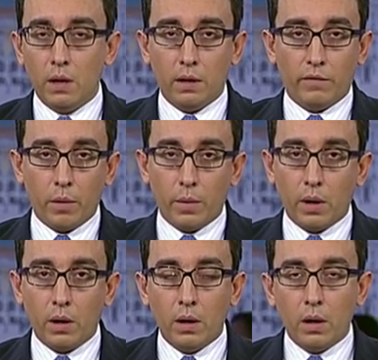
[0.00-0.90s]
and from
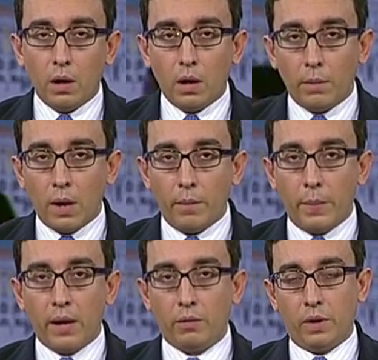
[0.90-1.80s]
a
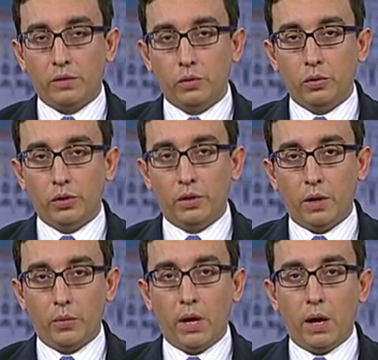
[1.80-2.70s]
bank resolution
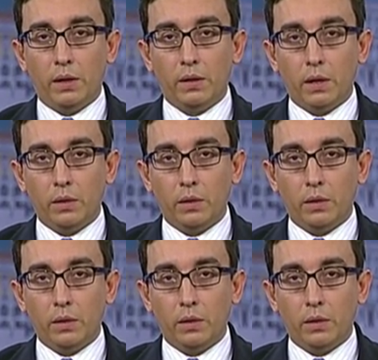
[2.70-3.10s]
that we had